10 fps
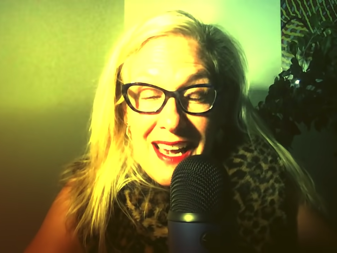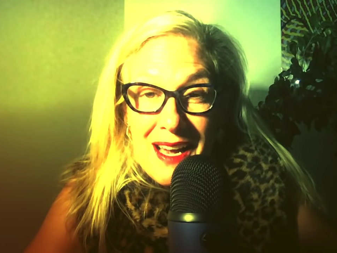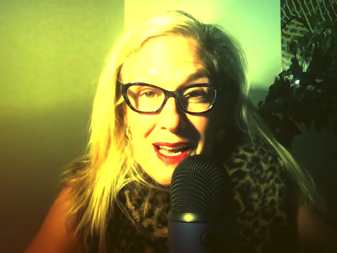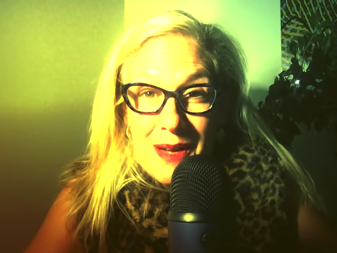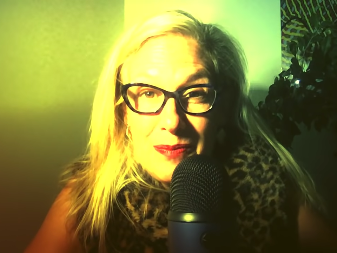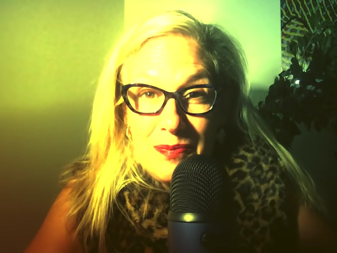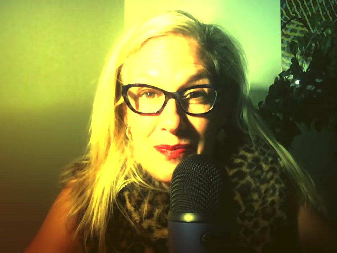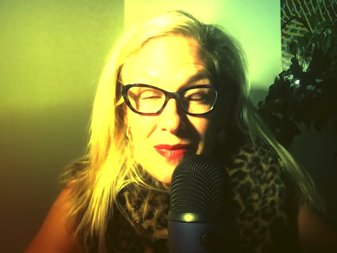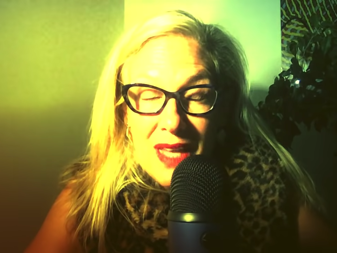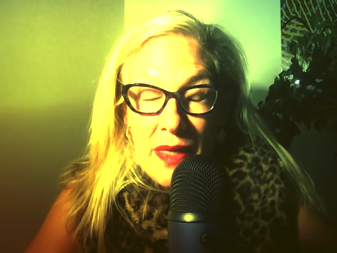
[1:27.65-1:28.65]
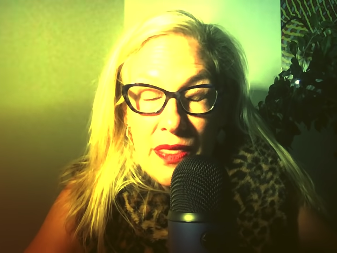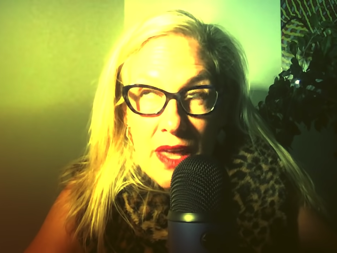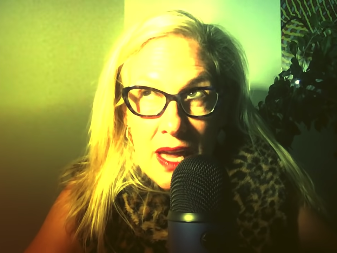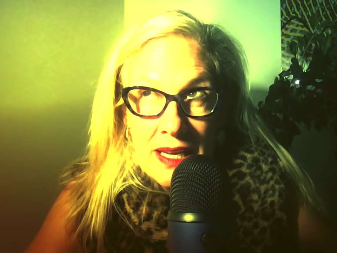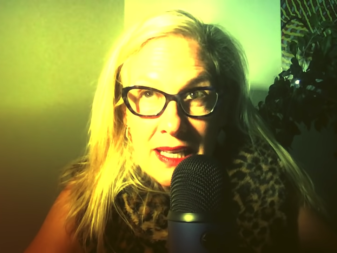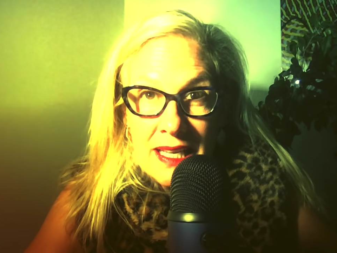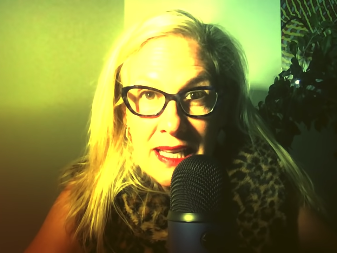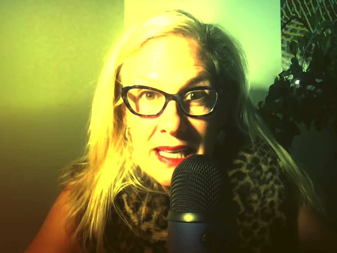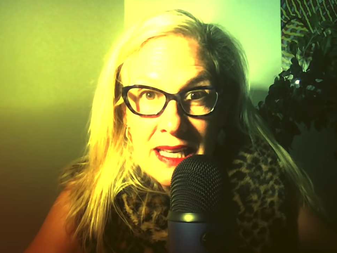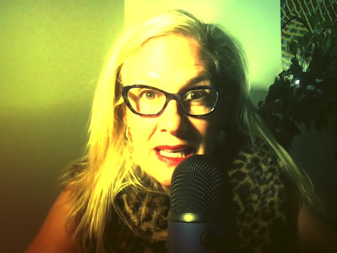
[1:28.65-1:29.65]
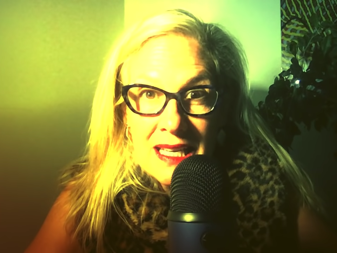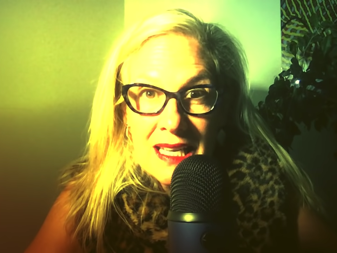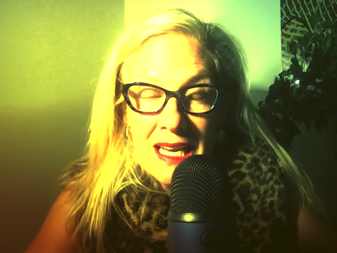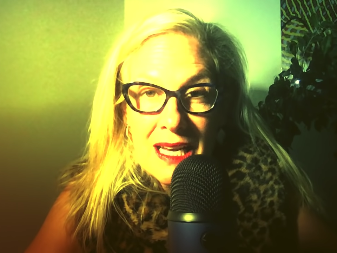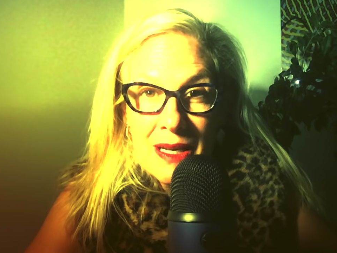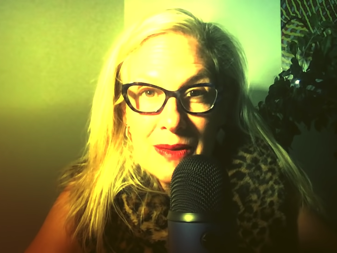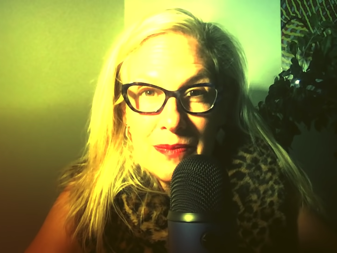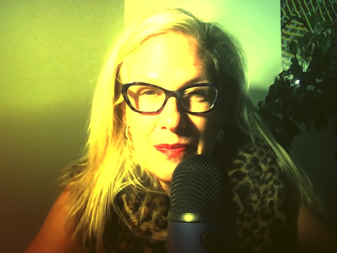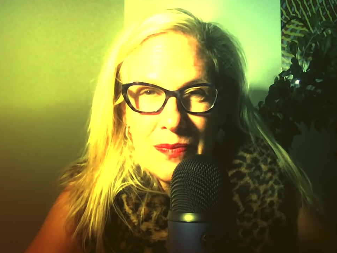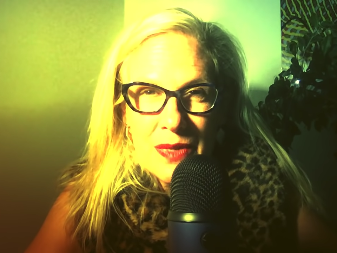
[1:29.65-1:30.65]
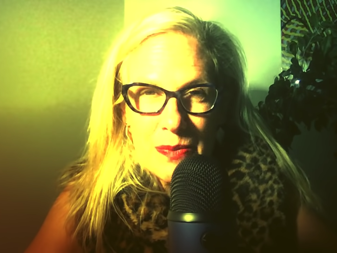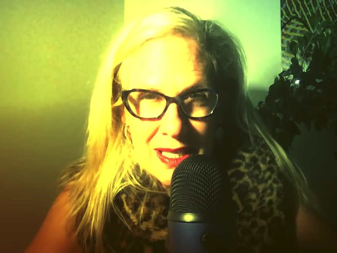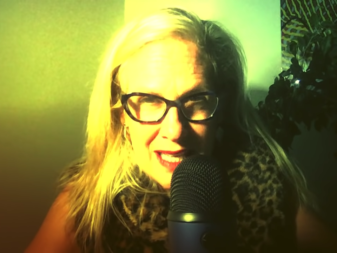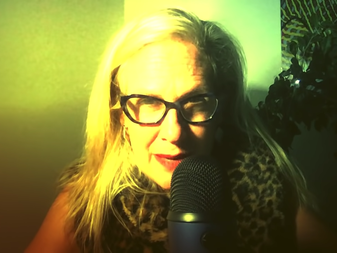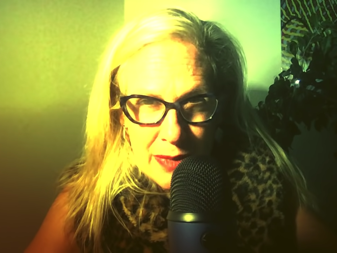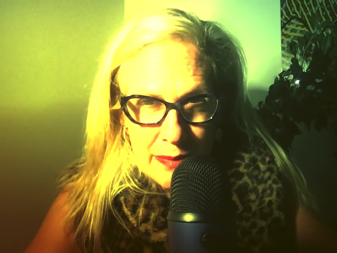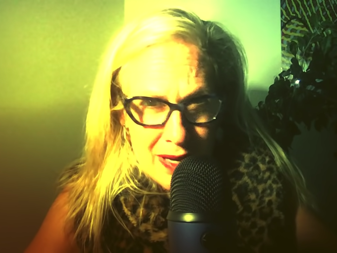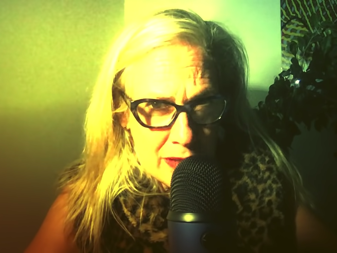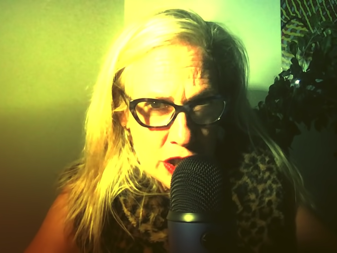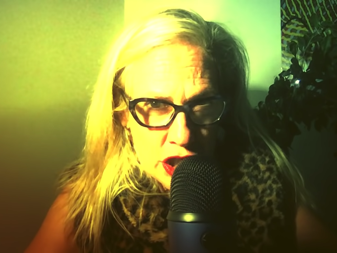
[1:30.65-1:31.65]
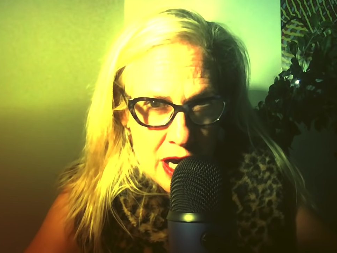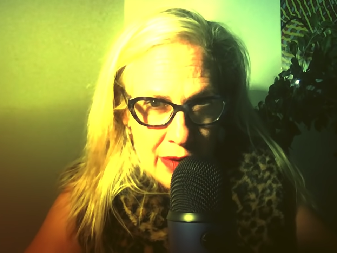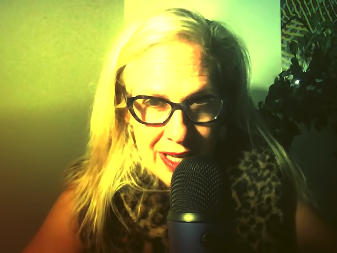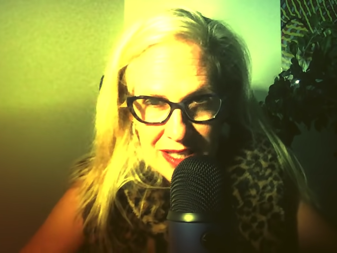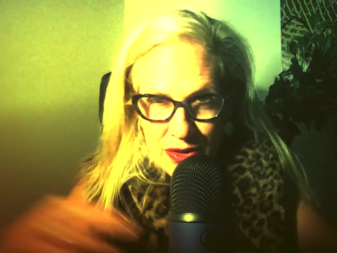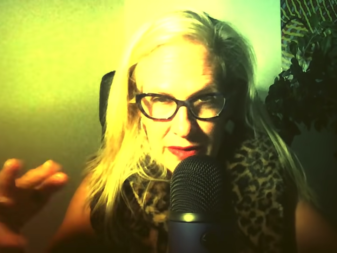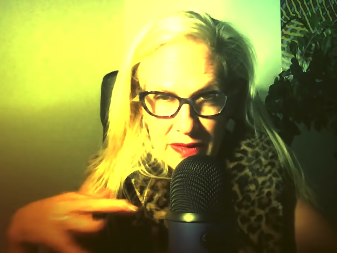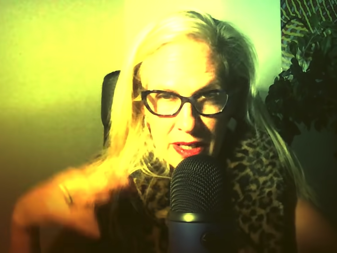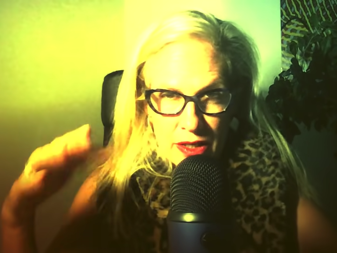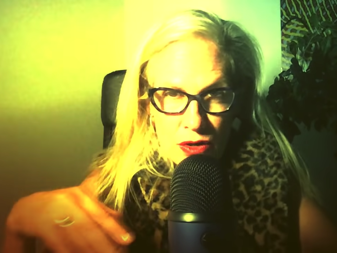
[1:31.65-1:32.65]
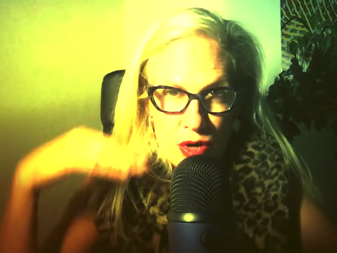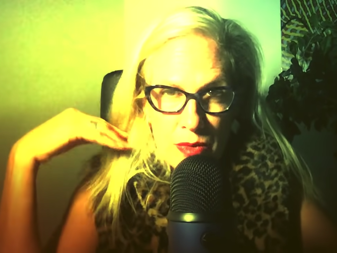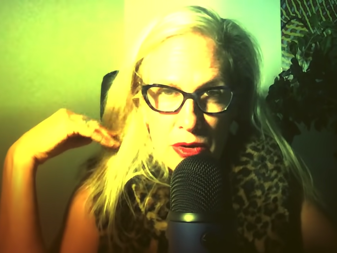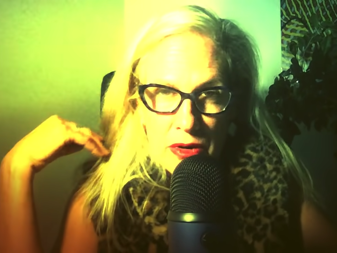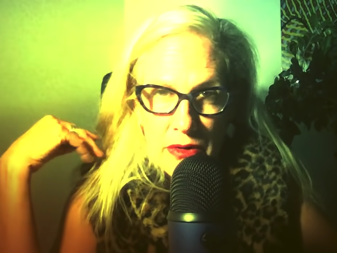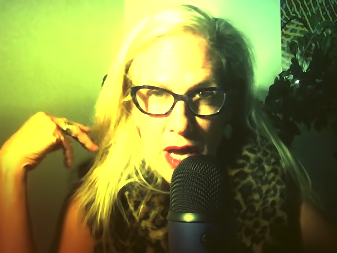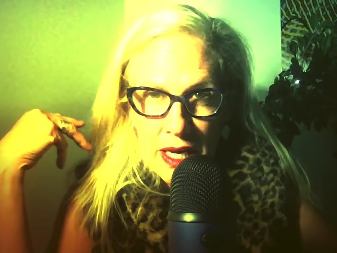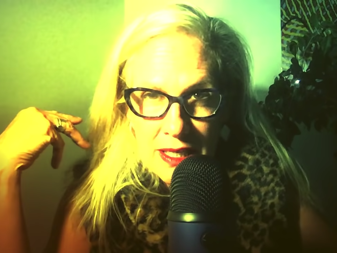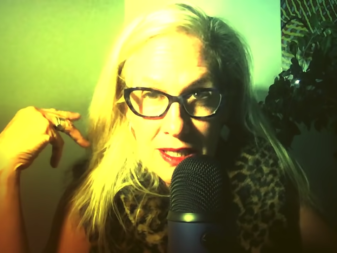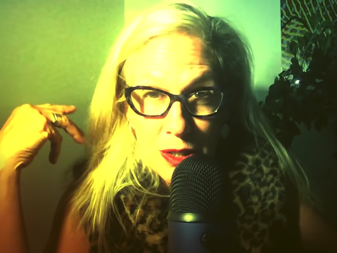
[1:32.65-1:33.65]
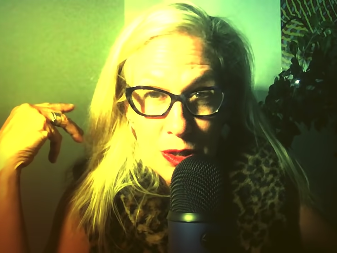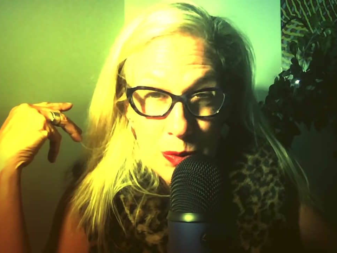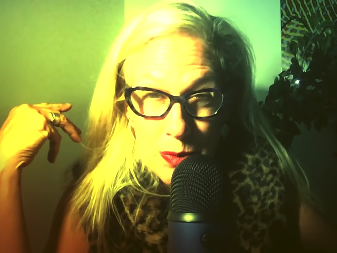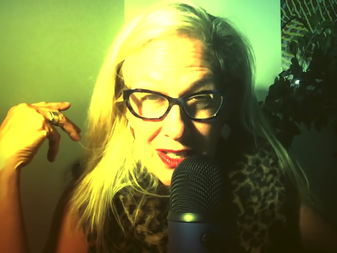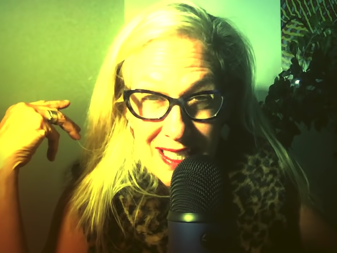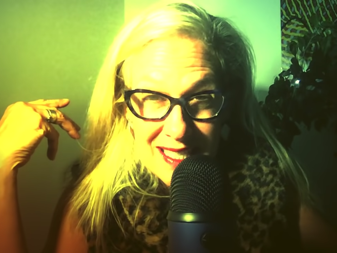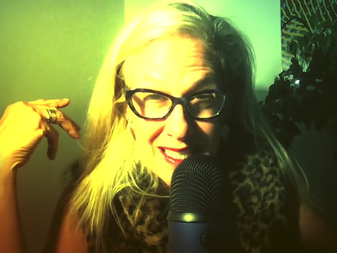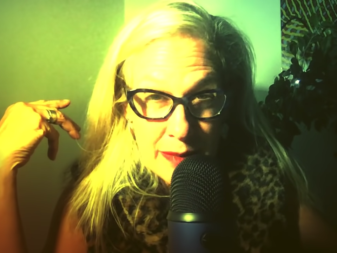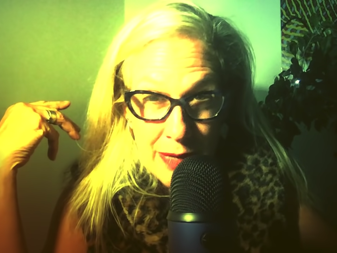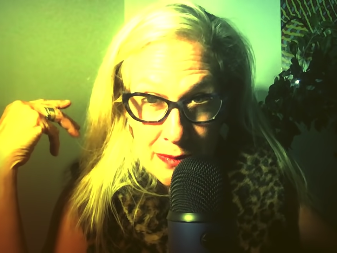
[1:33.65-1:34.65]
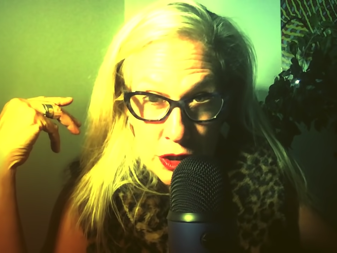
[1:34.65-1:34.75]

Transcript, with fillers: And then he spent time in a public shower. He had sort of like a homoerotic experience in a public